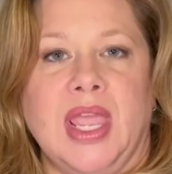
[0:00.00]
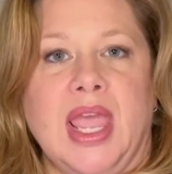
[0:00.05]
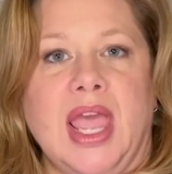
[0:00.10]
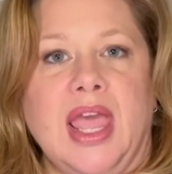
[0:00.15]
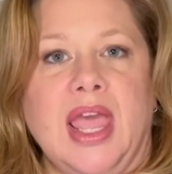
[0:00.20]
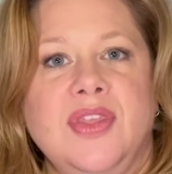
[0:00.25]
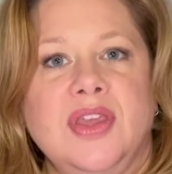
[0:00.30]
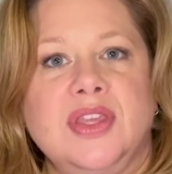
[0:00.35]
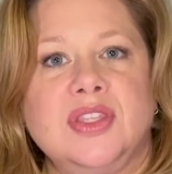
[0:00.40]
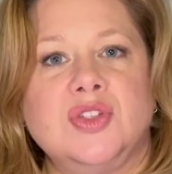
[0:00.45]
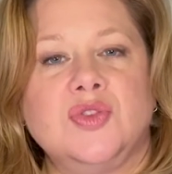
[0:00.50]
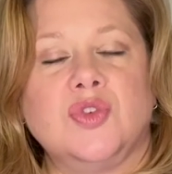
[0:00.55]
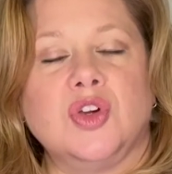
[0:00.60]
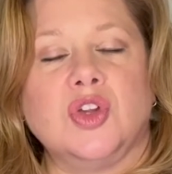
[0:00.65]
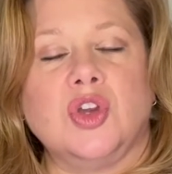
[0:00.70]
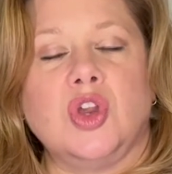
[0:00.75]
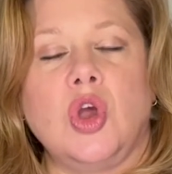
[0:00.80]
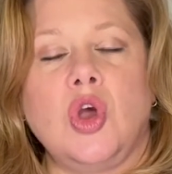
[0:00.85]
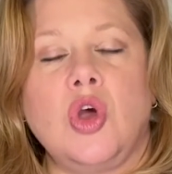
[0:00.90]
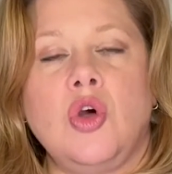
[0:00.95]
And for
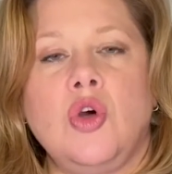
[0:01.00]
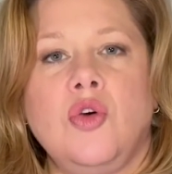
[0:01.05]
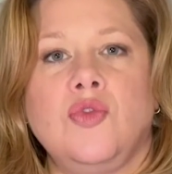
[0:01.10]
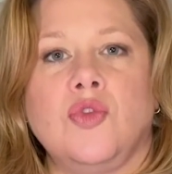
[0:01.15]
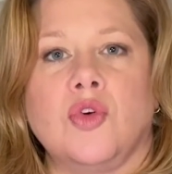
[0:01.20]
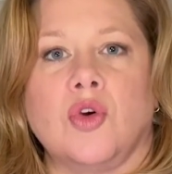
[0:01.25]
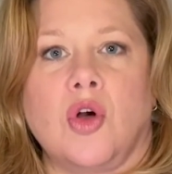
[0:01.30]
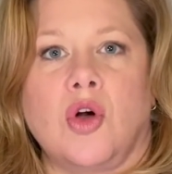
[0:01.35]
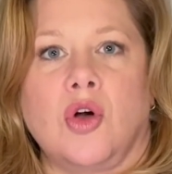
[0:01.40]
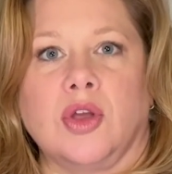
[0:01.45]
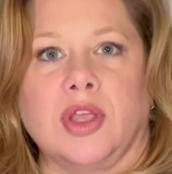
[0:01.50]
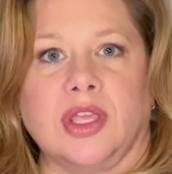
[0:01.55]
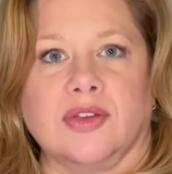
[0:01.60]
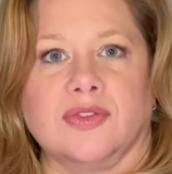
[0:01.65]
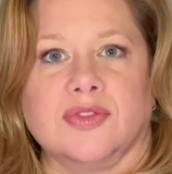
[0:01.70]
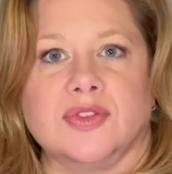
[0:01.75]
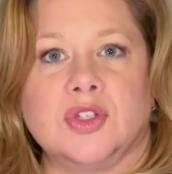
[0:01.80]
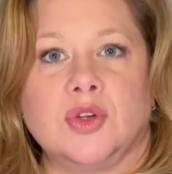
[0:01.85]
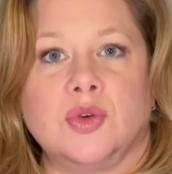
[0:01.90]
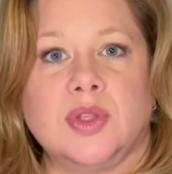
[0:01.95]
an overall gift.
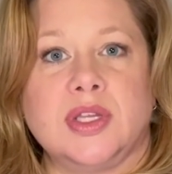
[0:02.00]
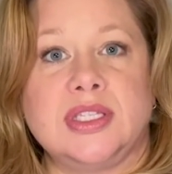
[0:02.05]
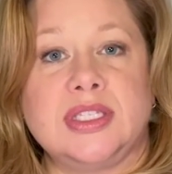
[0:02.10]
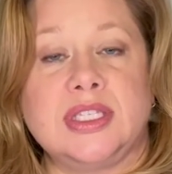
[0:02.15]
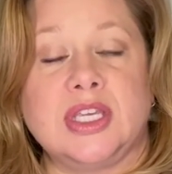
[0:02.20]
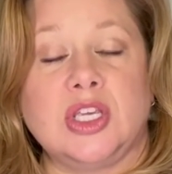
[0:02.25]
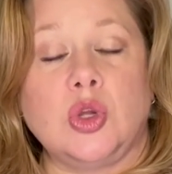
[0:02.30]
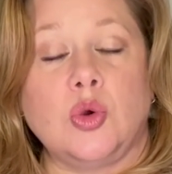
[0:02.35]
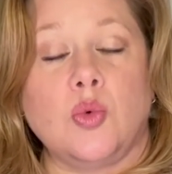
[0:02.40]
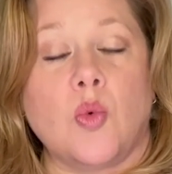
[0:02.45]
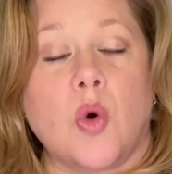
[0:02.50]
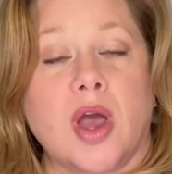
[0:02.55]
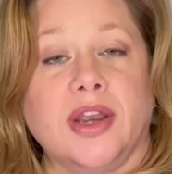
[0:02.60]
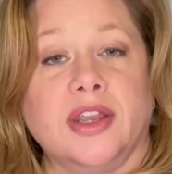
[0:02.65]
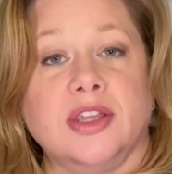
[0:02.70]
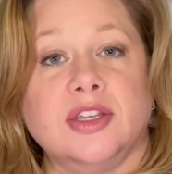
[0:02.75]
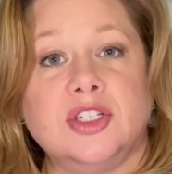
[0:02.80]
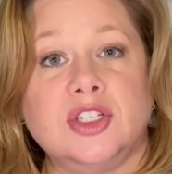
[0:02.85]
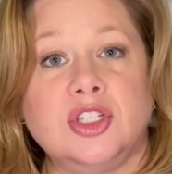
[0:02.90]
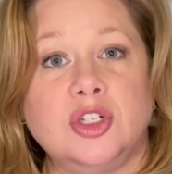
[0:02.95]
So let's say you
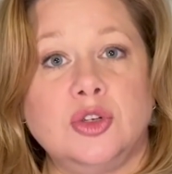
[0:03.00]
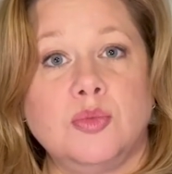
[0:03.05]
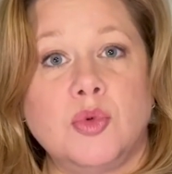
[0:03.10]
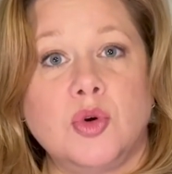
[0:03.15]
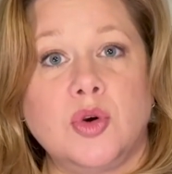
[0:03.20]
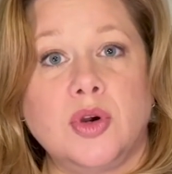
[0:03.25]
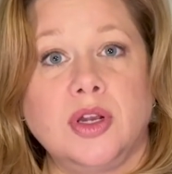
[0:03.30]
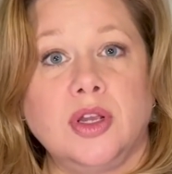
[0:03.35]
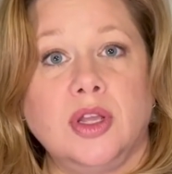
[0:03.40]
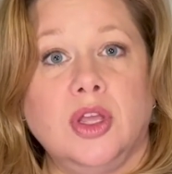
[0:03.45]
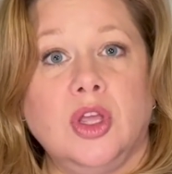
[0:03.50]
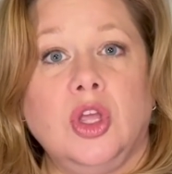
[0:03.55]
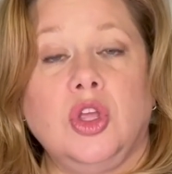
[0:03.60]
wanted to do more,